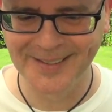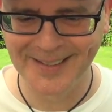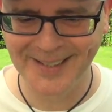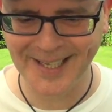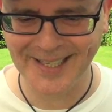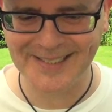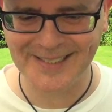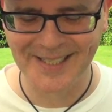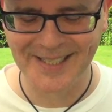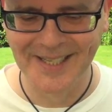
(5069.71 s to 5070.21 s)

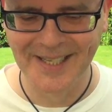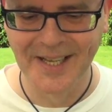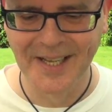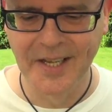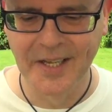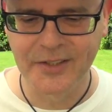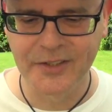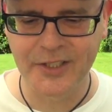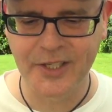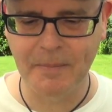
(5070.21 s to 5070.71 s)
Yes.
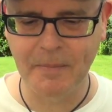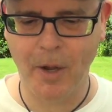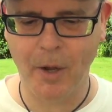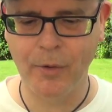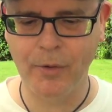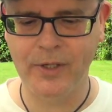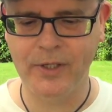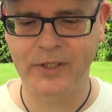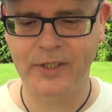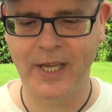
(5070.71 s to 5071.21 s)

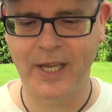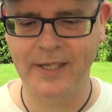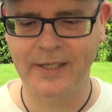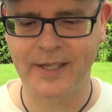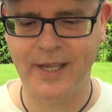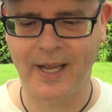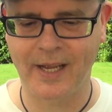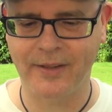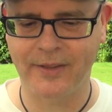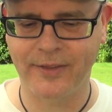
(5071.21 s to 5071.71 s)
Simona
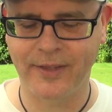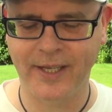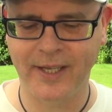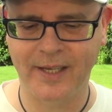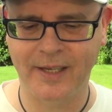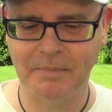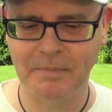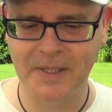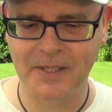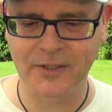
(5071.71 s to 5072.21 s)
says, I
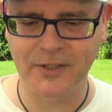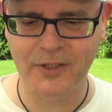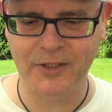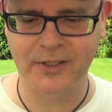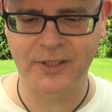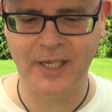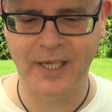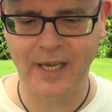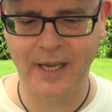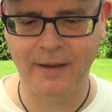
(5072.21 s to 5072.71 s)
think Mr.
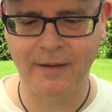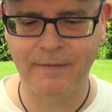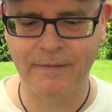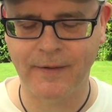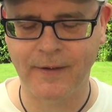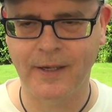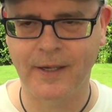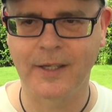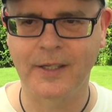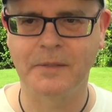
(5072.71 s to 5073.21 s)

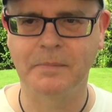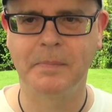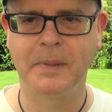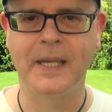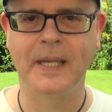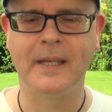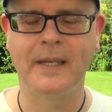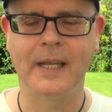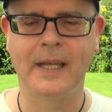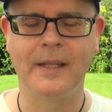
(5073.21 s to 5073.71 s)
Steve has
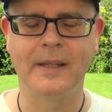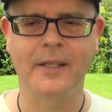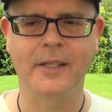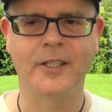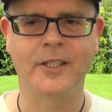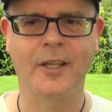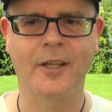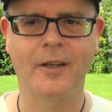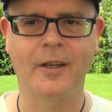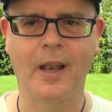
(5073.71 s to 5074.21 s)
been in the
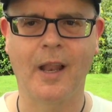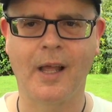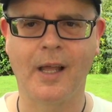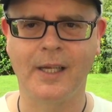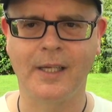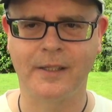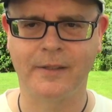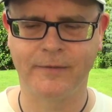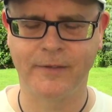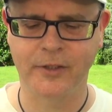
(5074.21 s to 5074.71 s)

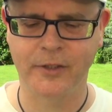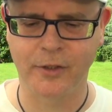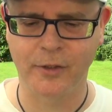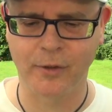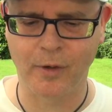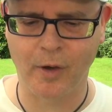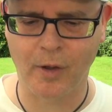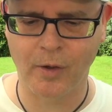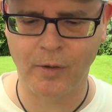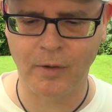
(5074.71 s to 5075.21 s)
sunlight for
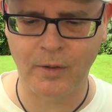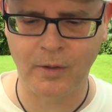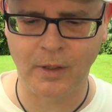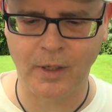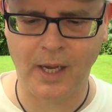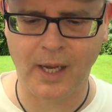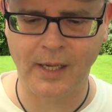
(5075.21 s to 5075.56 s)
too long.